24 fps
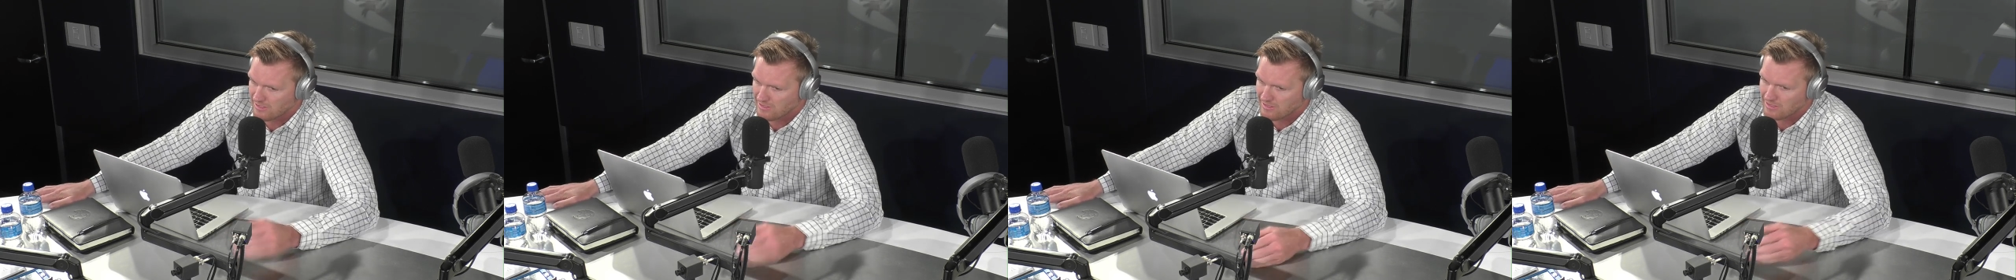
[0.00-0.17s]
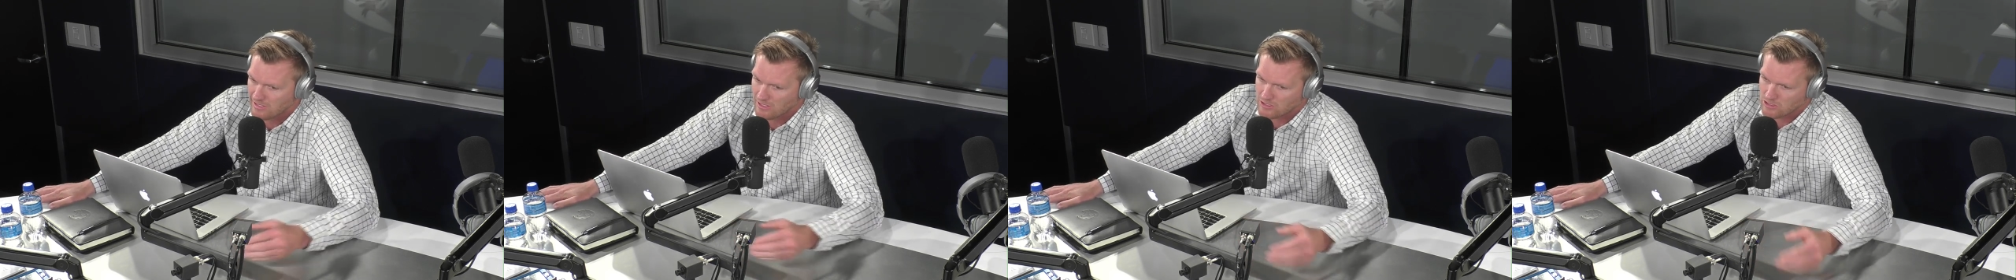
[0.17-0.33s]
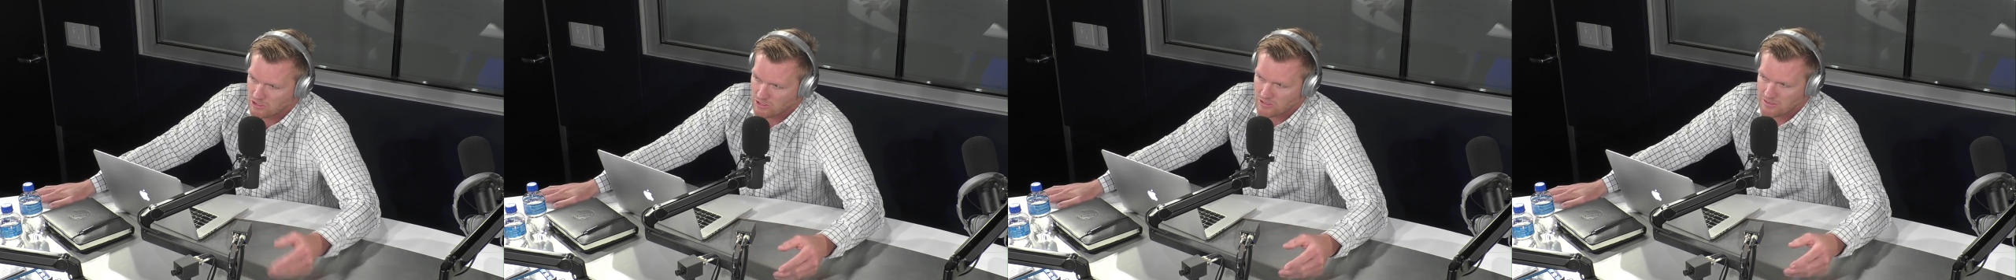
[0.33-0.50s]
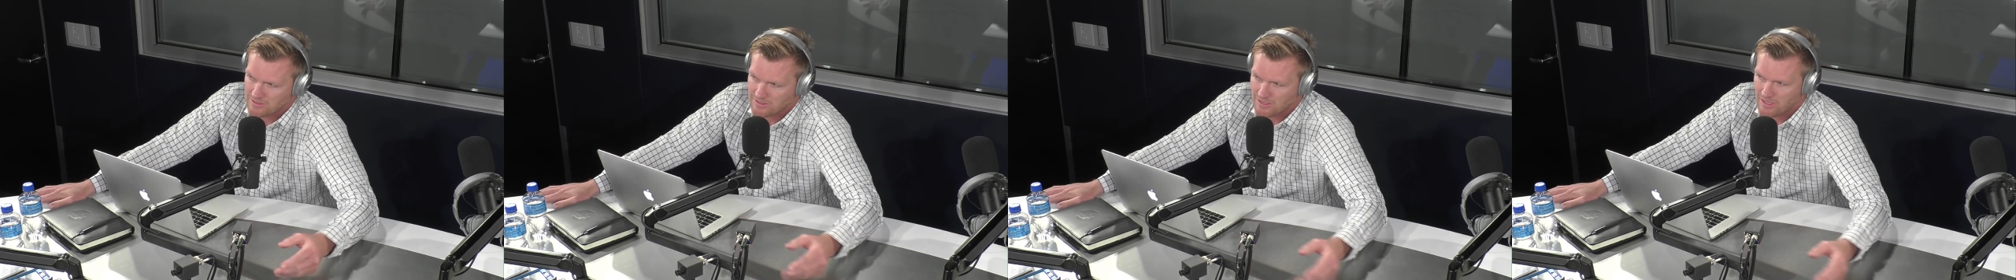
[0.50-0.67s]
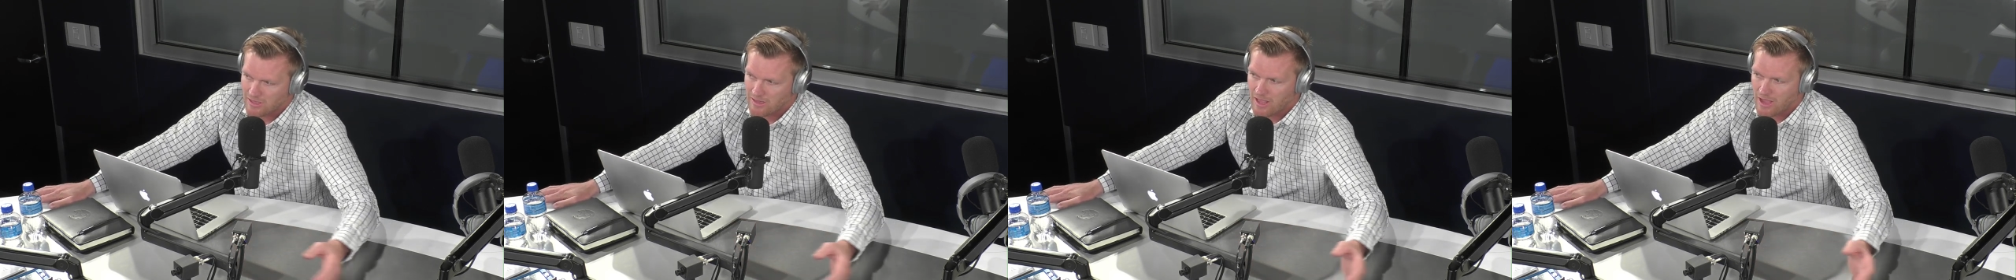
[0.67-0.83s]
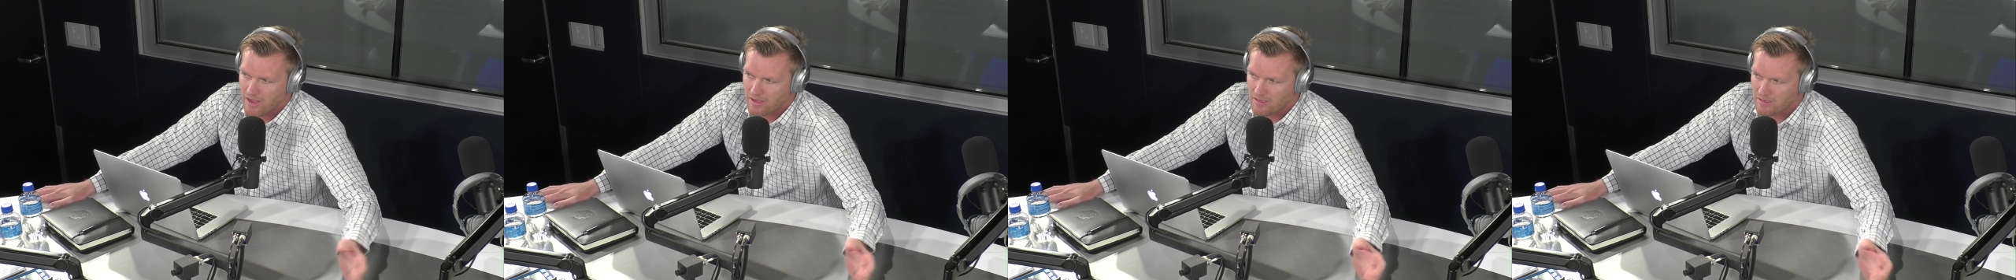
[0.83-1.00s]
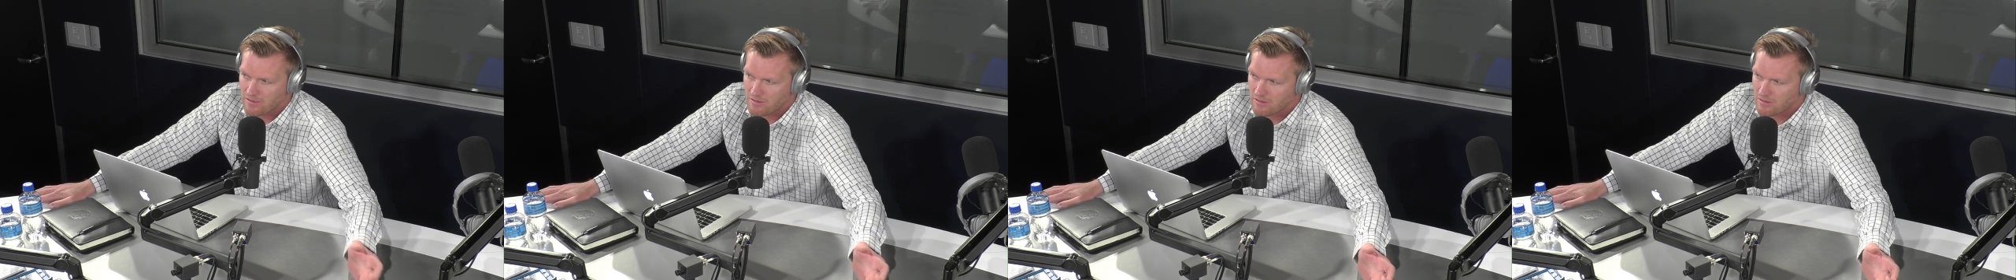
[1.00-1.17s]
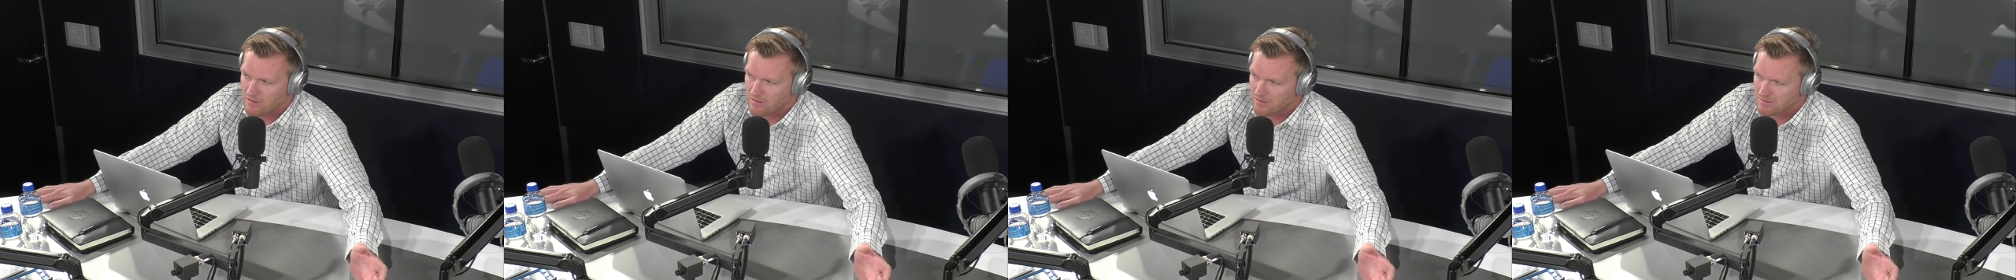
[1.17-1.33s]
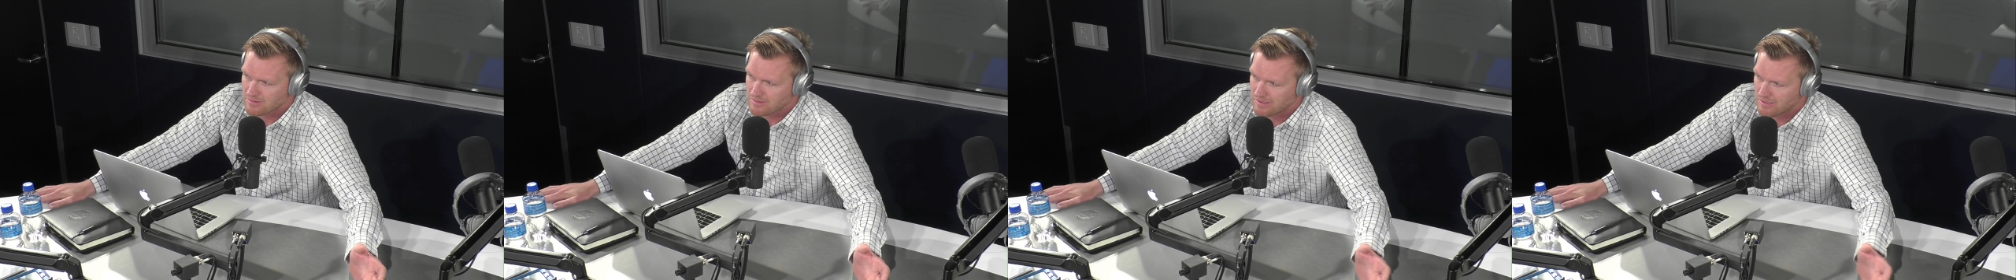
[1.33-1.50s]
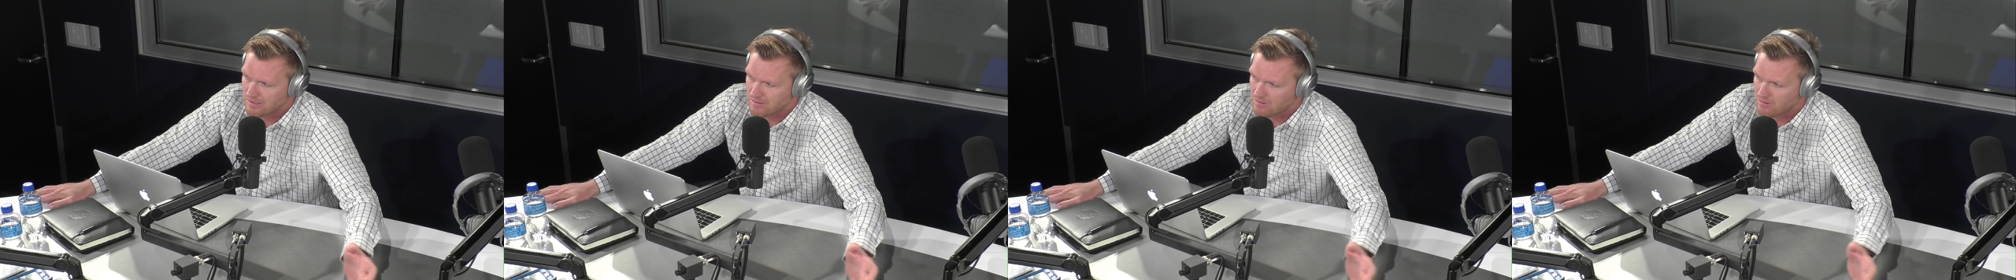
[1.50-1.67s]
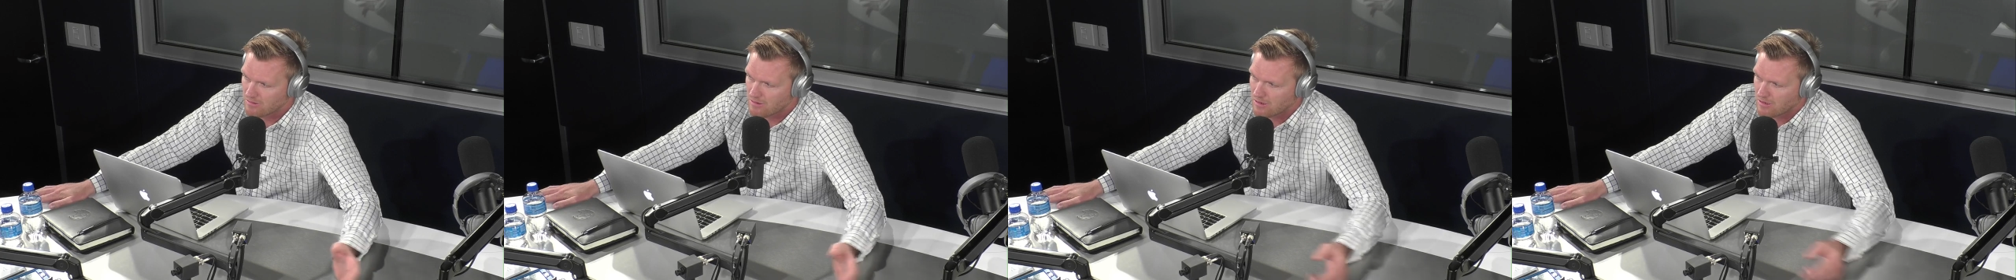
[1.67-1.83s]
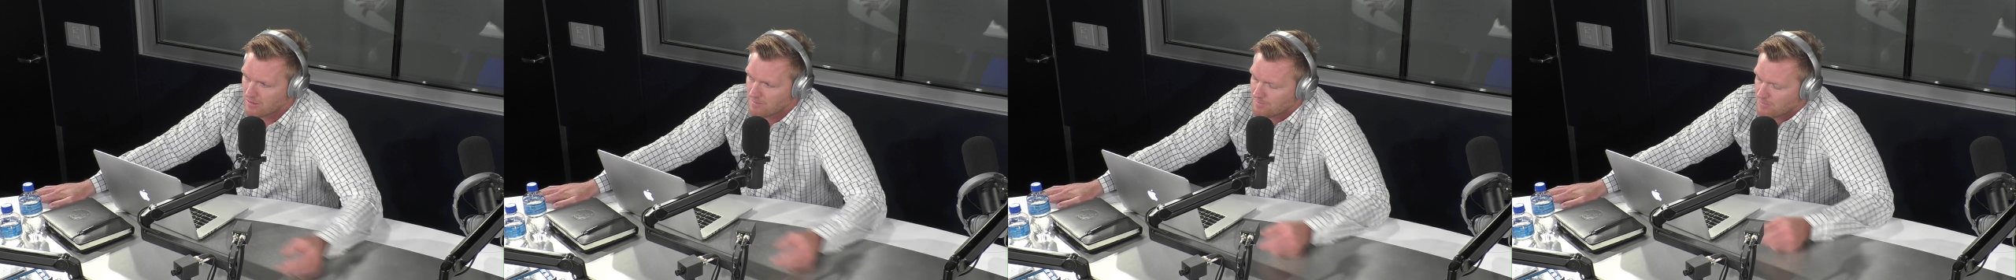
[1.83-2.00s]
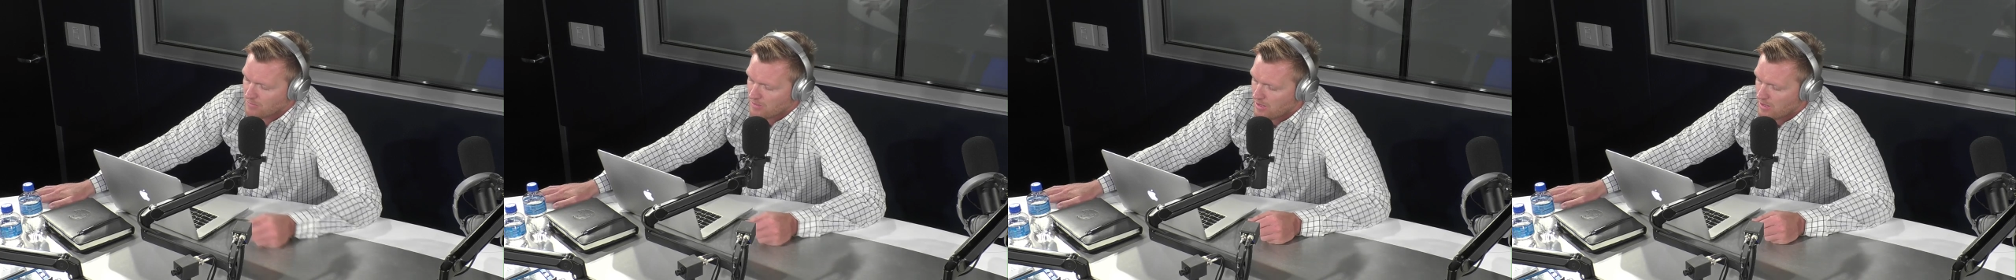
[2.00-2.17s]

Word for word: addictions that that can cause later on.